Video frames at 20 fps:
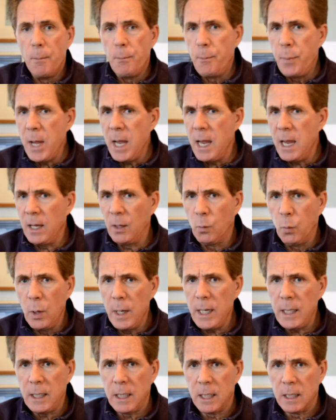Big
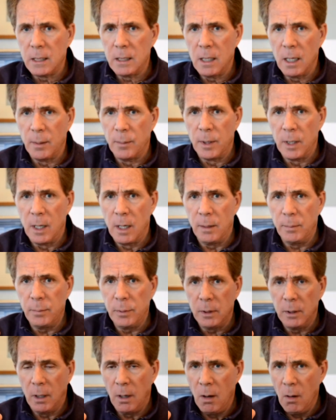weekend coming up.
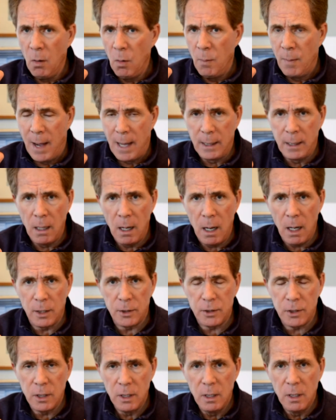Oh my
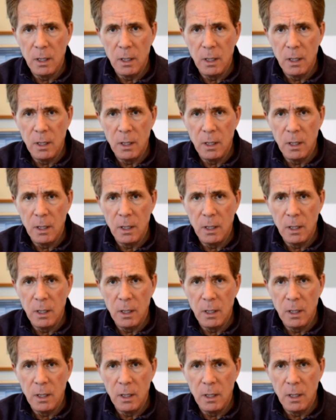gosh.